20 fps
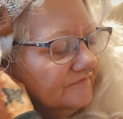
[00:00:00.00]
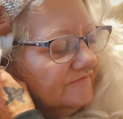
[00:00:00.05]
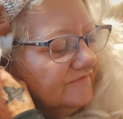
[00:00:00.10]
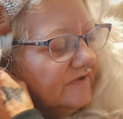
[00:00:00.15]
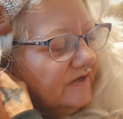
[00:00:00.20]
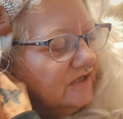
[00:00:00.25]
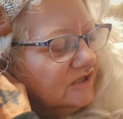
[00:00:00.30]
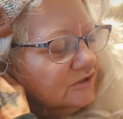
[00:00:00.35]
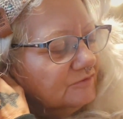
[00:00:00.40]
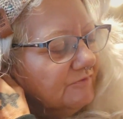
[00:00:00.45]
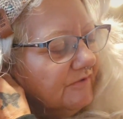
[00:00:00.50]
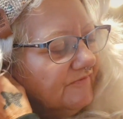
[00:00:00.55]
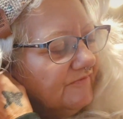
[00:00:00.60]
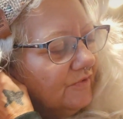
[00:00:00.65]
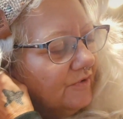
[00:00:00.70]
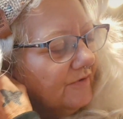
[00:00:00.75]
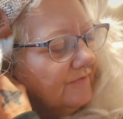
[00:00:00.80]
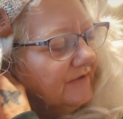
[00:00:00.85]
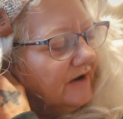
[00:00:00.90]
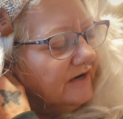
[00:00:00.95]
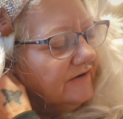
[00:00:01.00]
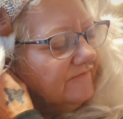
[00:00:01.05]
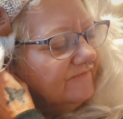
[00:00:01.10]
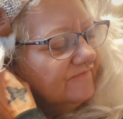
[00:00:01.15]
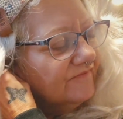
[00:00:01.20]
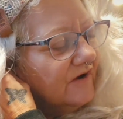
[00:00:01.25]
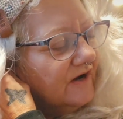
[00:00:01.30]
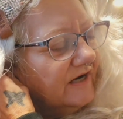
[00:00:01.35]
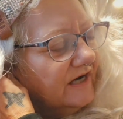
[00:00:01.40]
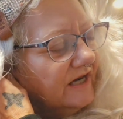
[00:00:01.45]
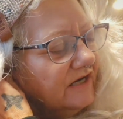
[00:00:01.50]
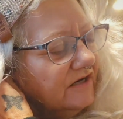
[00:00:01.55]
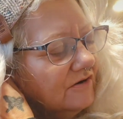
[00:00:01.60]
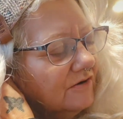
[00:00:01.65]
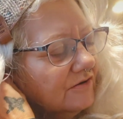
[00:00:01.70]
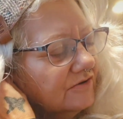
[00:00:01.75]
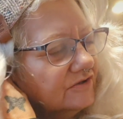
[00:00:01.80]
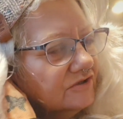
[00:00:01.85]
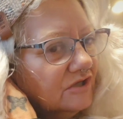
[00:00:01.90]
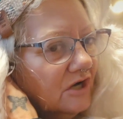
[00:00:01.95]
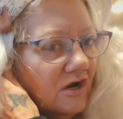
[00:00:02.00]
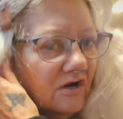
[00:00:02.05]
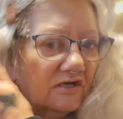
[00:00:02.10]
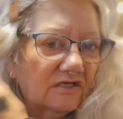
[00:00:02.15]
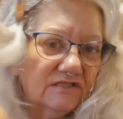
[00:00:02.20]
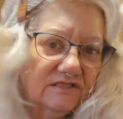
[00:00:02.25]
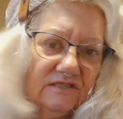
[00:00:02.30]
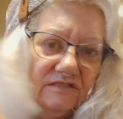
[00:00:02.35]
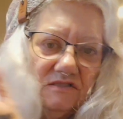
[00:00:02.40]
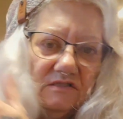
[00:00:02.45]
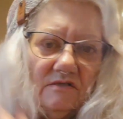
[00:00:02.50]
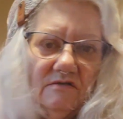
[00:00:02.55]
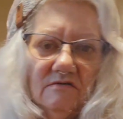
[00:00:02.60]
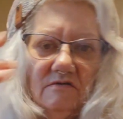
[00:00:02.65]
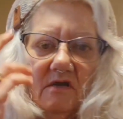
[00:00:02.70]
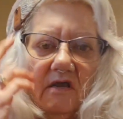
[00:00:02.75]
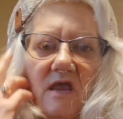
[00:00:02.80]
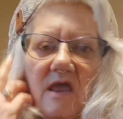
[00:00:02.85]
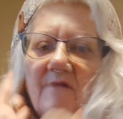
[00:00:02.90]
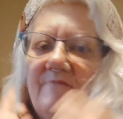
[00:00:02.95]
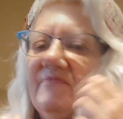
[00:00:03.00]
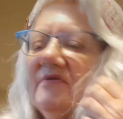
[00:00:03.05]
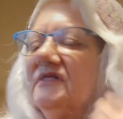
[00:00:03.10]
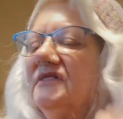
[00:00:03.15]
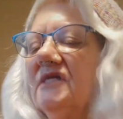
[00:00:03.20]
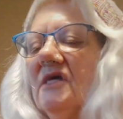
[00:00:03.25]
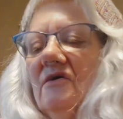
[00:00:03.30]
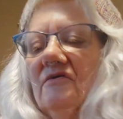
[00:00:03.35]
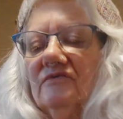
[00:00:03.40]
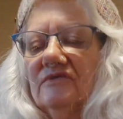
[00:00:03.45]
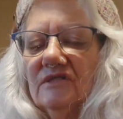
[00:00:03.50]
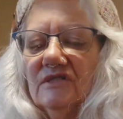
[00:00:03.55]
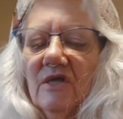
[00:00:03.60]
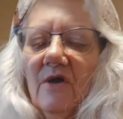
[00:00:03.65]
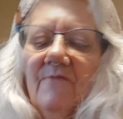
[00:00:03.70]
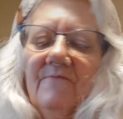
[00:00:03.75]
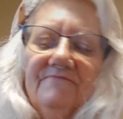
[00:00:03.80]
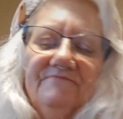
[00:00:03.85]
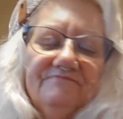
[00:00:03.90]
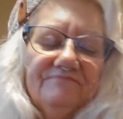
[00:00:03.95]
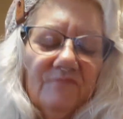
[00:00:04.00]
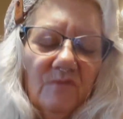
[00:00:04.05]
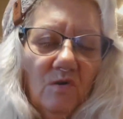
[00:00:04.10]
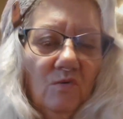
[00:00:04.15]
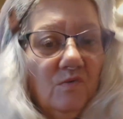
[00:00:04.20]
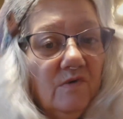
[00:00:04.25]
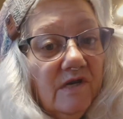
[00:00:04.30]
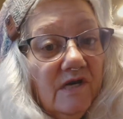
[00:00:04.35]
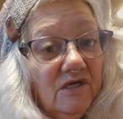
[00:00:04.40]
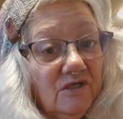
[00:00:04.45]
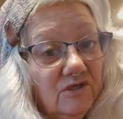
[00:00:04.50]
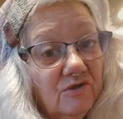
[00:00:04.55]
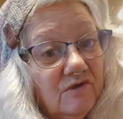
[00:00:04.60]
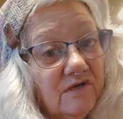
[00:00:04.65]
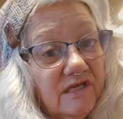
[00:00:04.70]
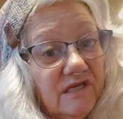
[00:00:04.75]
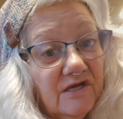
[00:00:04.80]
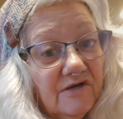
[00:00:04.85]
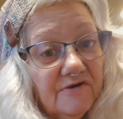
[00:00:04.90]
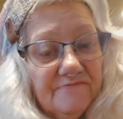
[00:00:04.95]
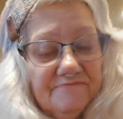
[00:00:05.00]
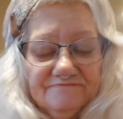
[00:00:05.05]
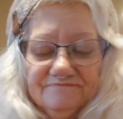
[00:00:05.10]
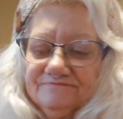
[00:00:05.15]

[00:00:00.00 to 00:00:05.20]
finished before my Friday yarn talks episode. So we're going to do it here.